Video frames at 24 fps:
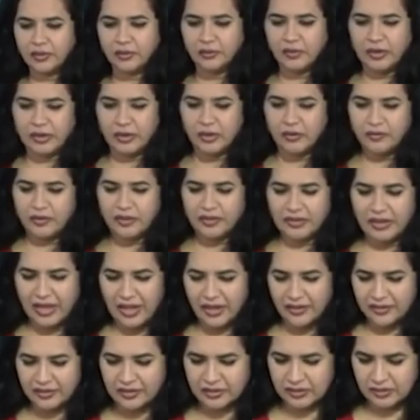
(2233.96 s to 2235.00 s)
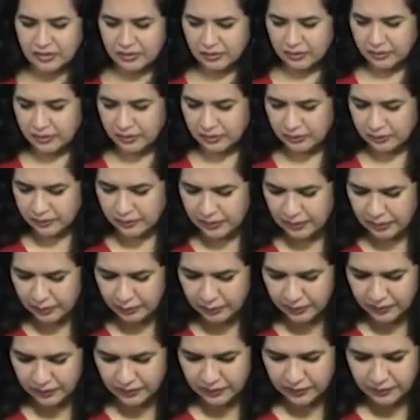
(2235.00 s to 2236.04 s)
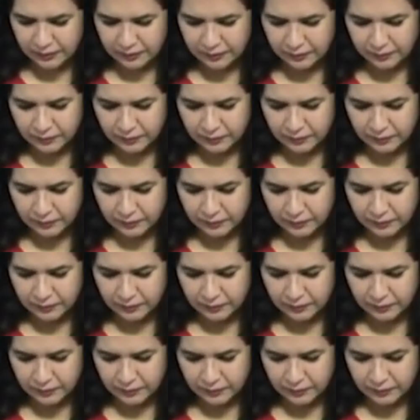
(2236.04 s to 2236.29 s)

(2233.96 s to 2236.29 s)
One of his last films.